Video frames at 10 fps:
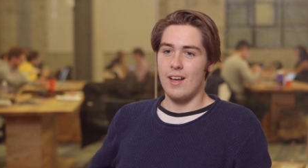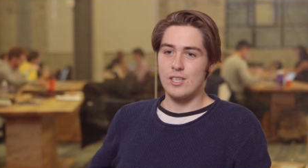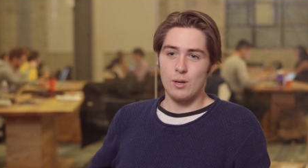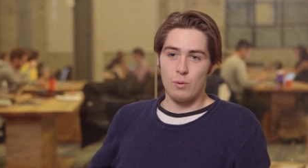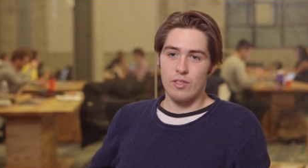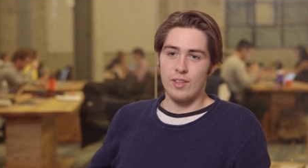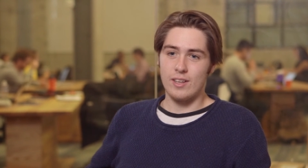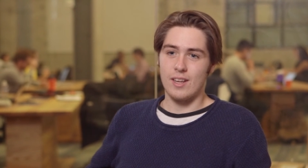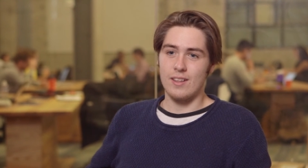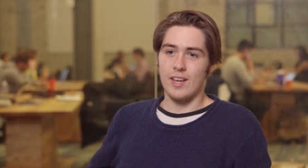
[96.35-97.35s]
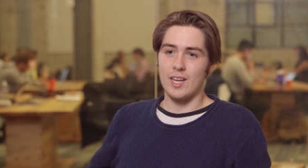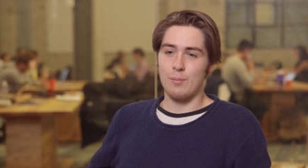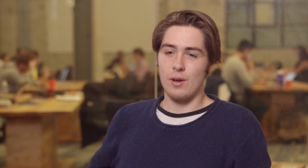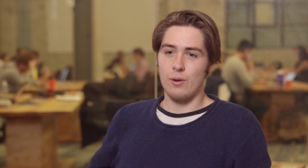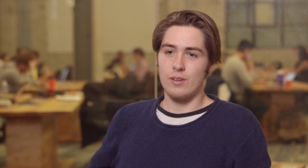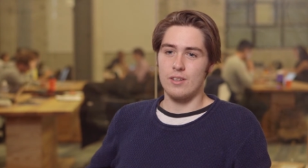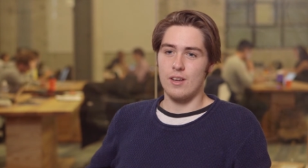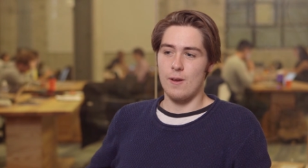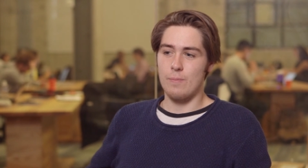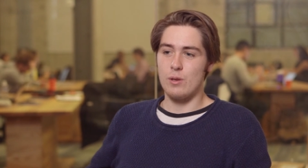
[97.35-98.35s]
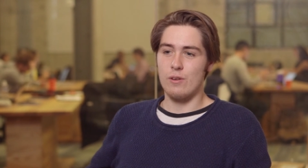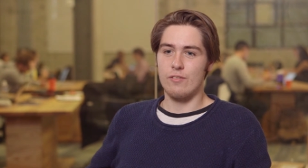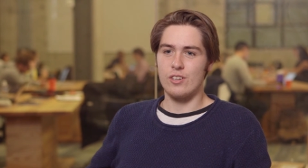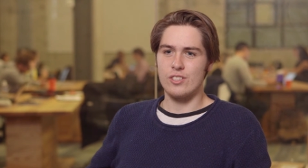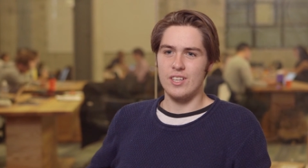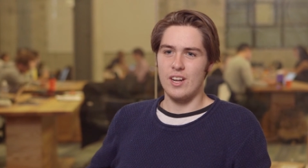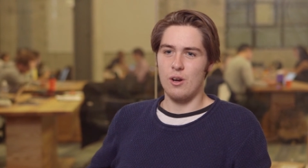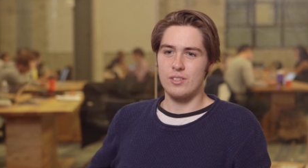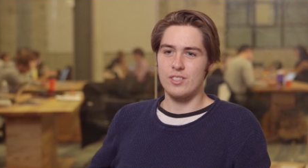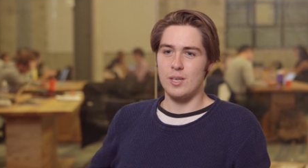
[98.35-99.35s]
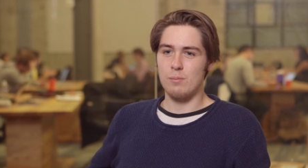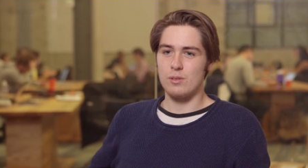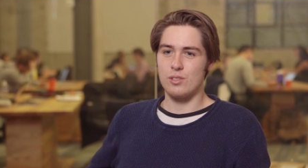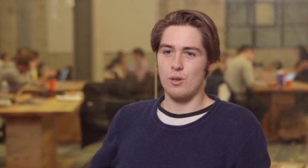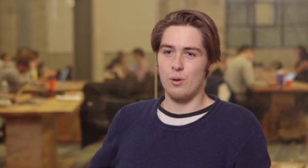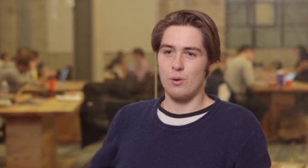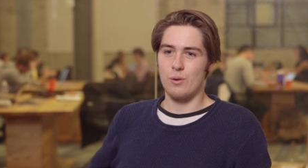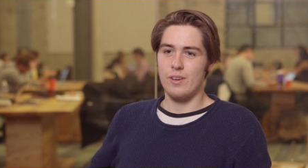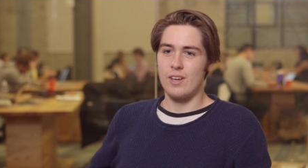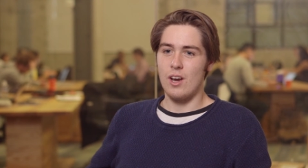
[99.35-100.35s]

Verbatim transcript: That's like one of the things I didn't like about um, university. It all seemed so